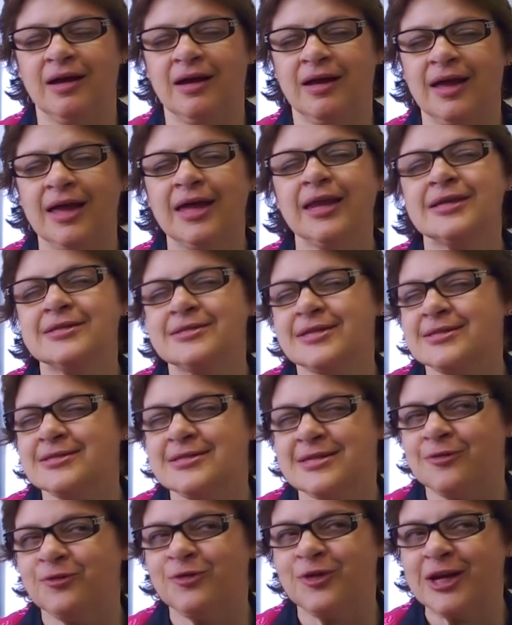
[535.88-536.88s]
it is a
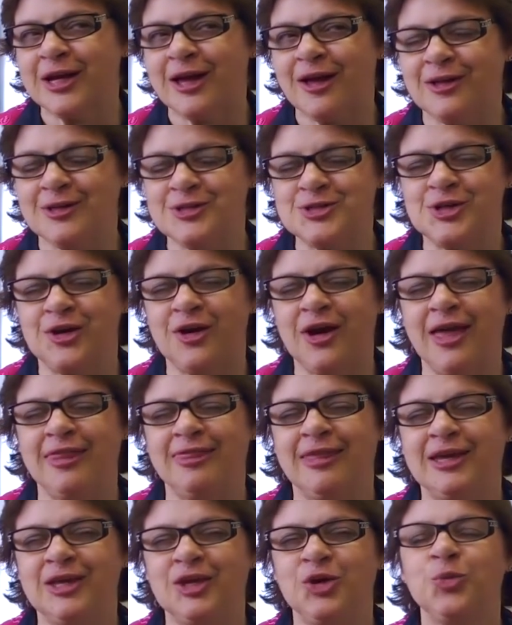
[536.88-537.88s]
different culture
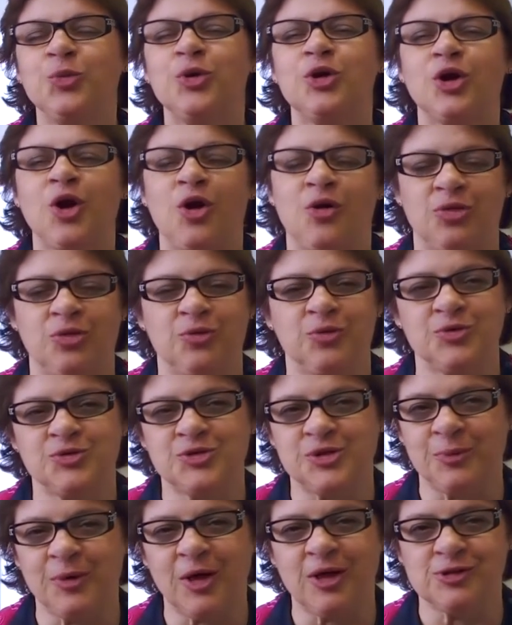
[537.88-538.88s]
and that you will go through
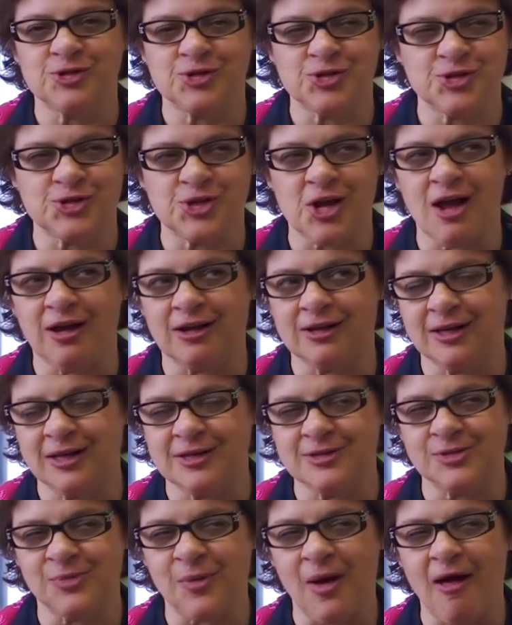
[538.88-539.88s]
some culture shock
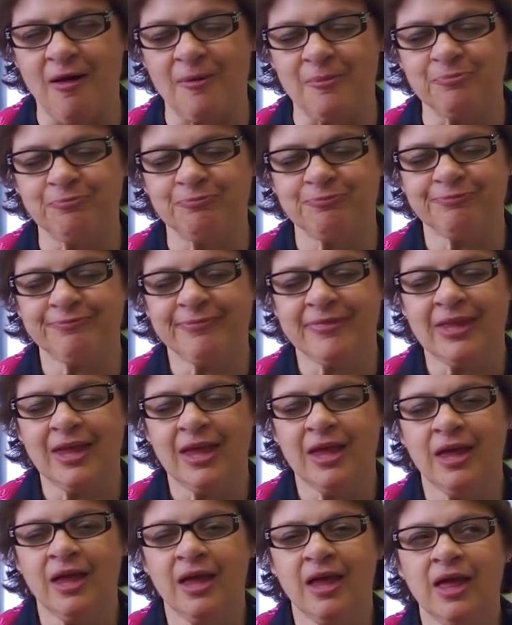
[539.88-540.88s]
as well.
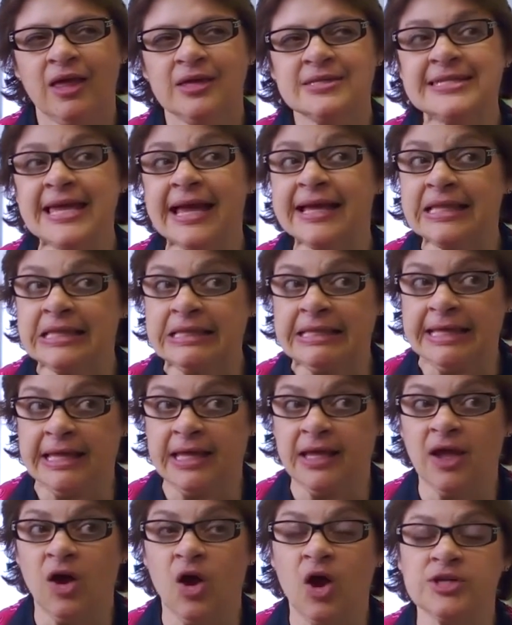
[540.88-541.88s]

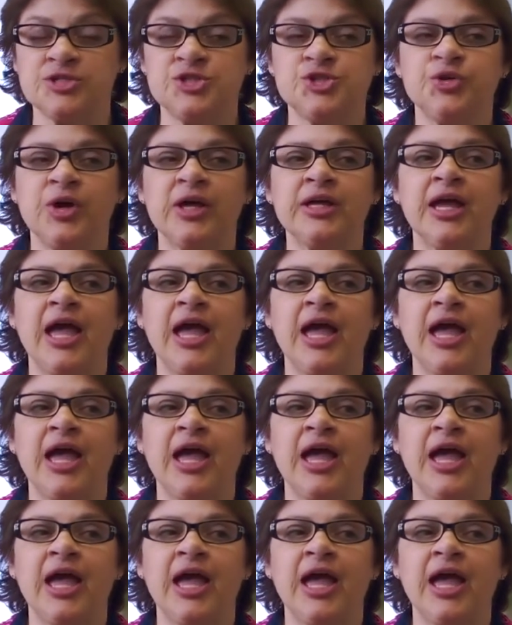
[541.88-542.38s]
Secondly, Australia